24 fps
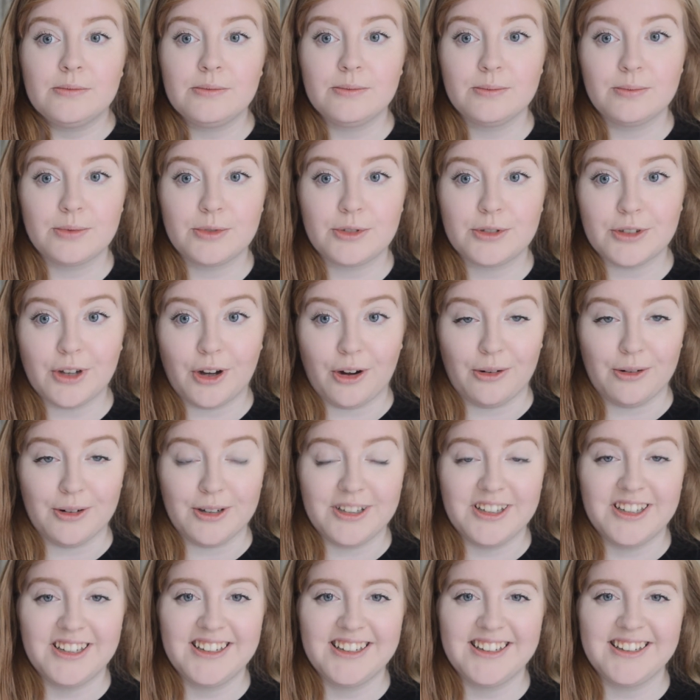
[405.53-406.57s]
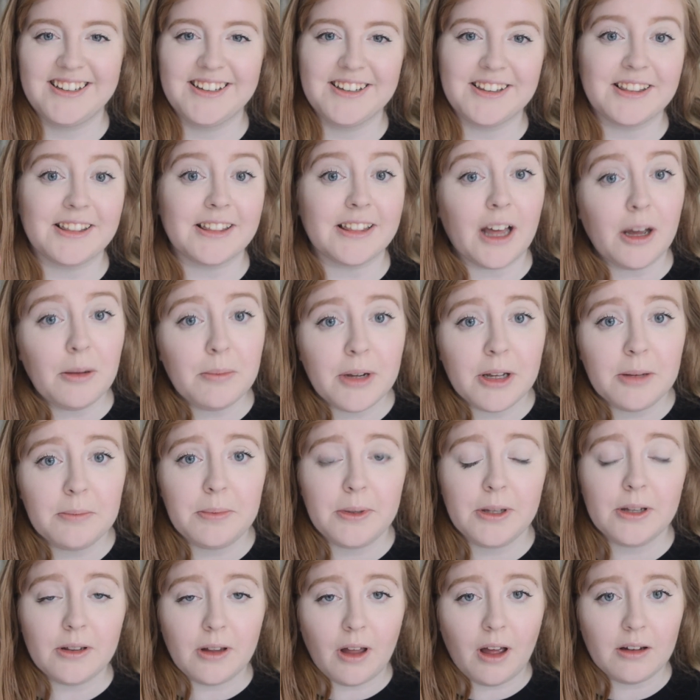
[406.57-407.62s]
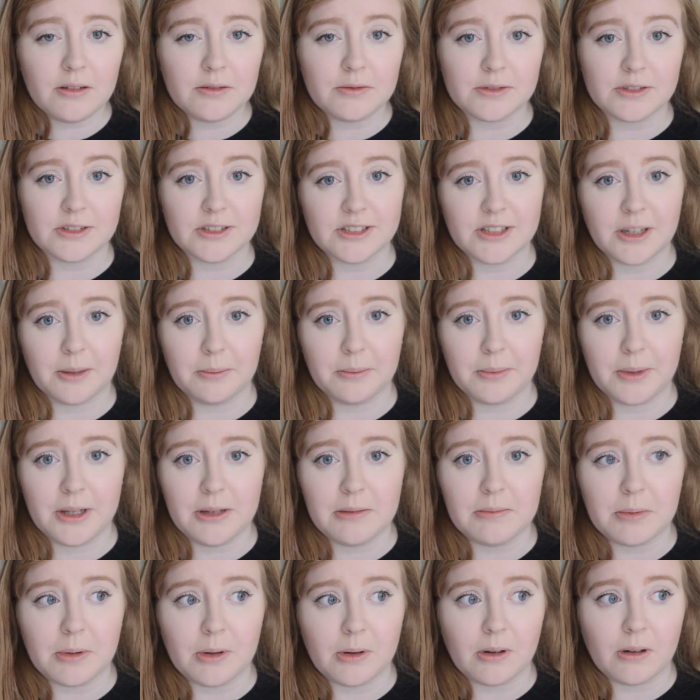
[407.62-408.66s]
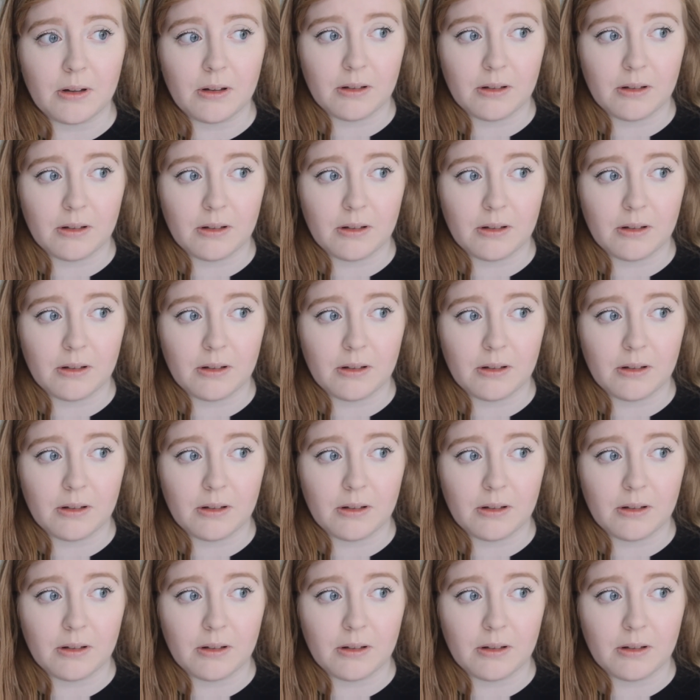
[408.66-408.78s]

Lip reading: So that might be a lot for some people.